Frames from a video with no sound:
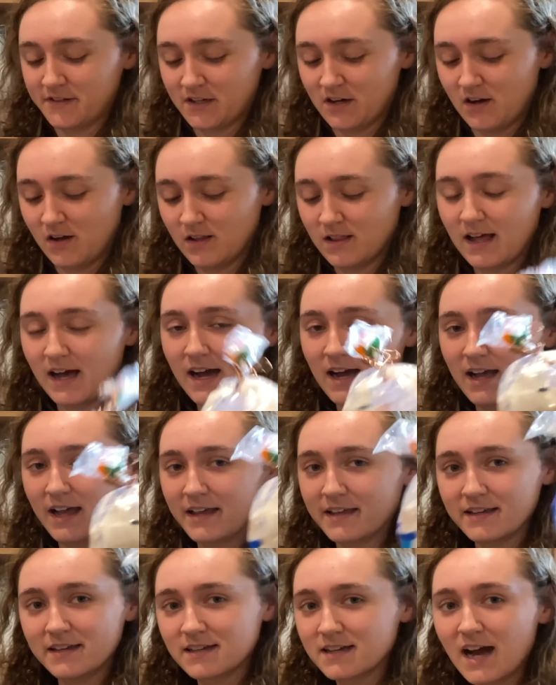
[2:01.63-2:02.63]
all,
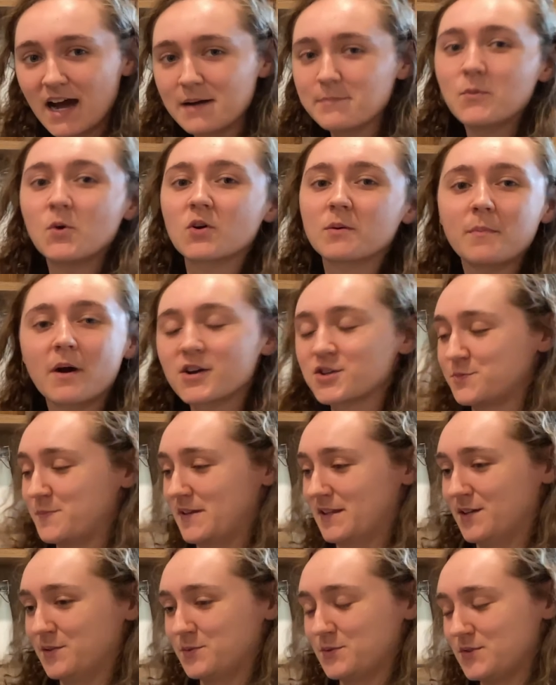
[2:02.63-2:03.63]
I got more
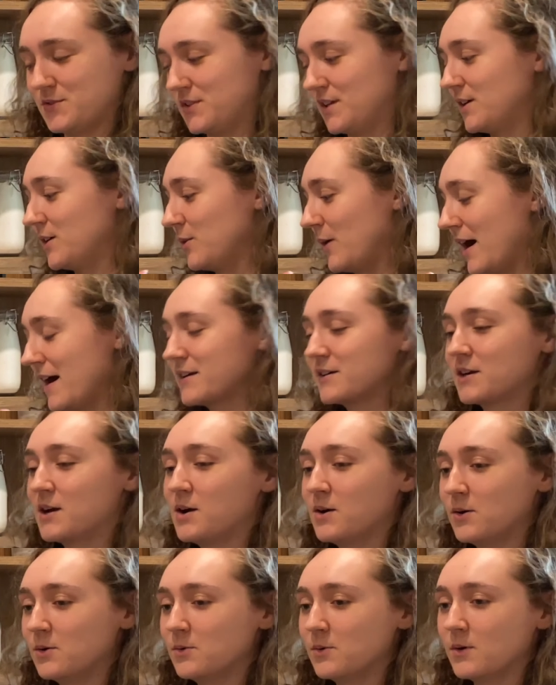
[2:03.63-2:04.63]
marshmallows. So I don't
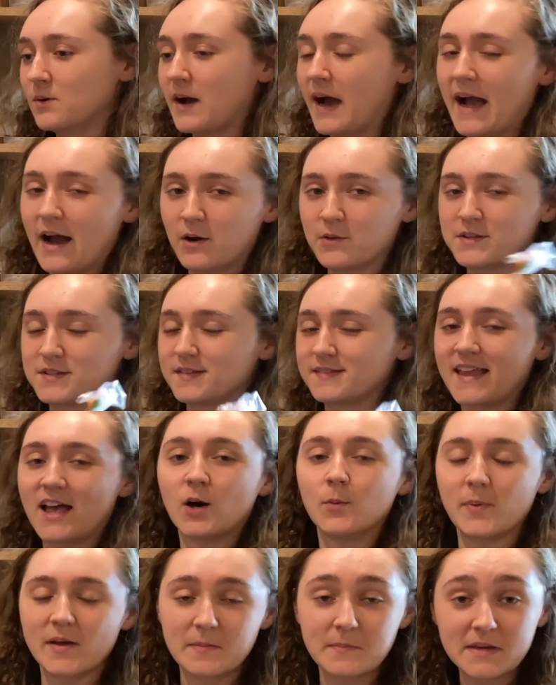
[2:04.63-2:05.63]
know how this is
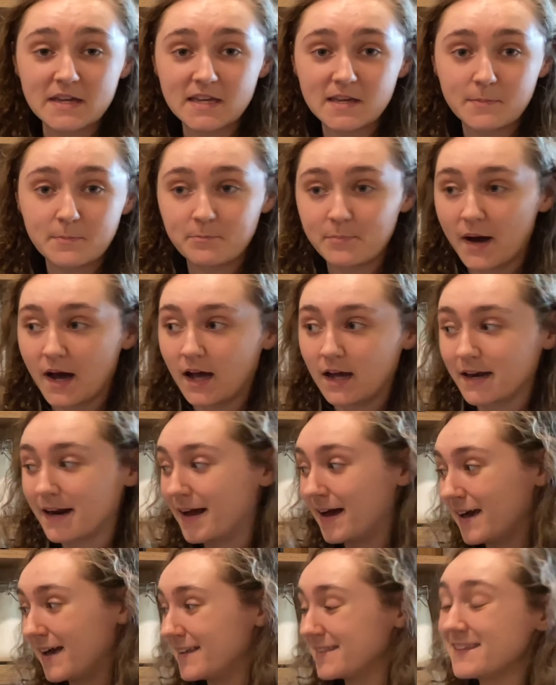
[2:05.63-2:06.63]
helping me, but
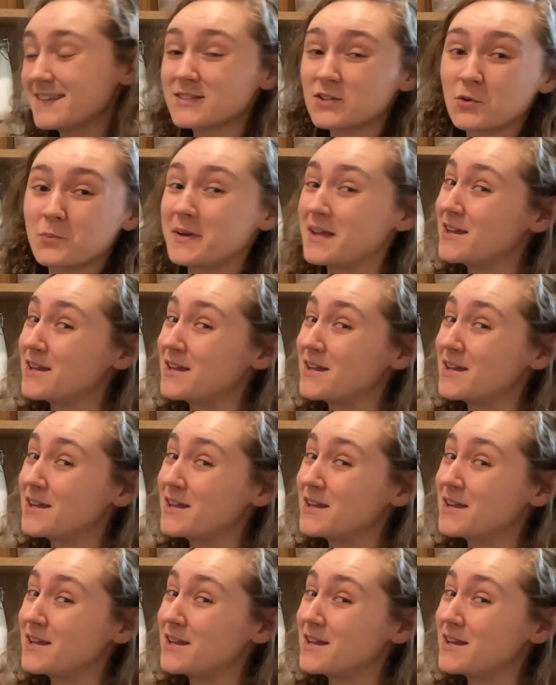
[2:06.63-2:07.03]
at least it'll be